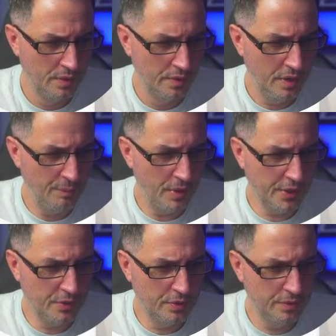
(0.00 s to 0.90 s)

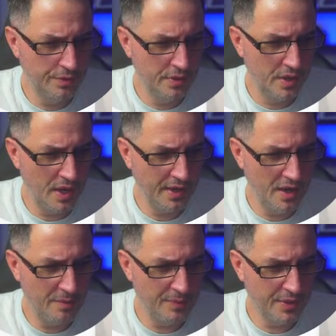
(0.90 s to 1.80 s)
Michael, you're hanging
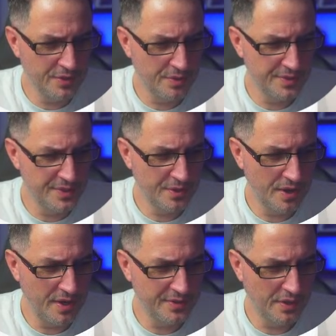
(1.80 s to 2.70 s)
out because Chris is
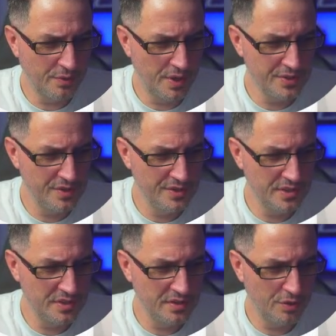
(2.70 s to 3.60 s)
great answering questions,
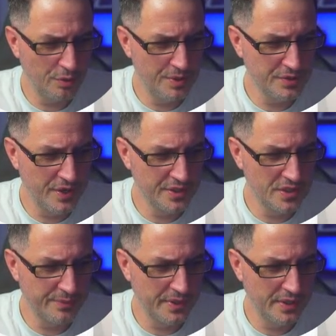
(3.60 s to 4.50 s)
and you're always learning
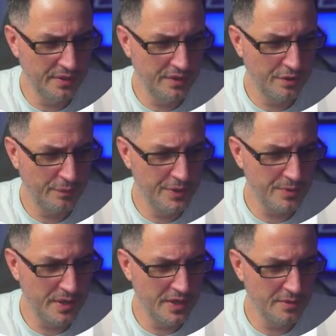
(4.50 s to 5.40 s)
something. You're always
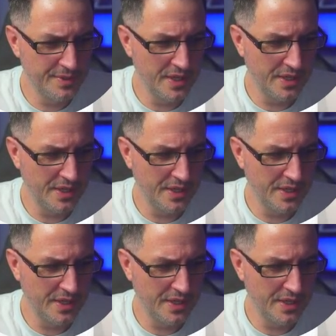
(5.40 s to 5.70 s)
ready to be taking